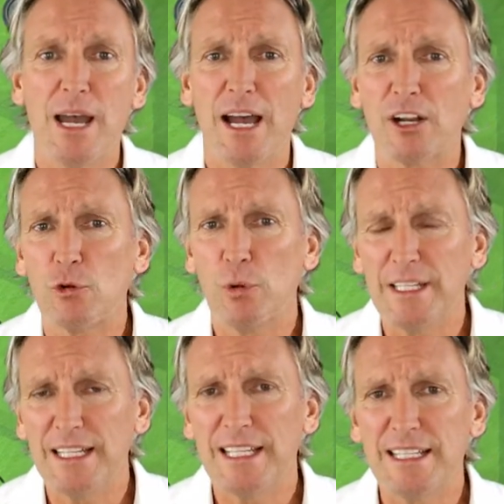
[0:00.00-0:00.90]
are
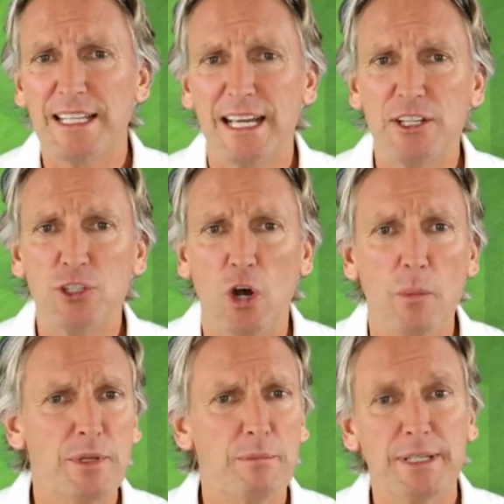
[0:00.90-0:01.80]
quitting their day
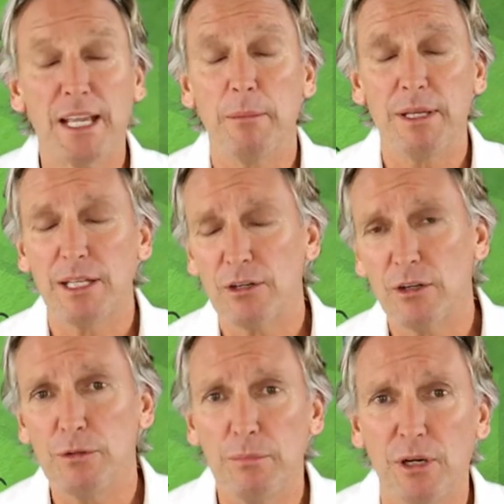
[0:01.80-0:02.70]
jobs and becoming their
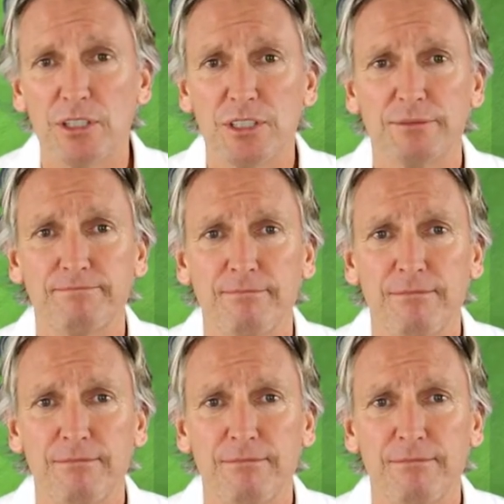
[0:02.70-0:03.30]
own boss.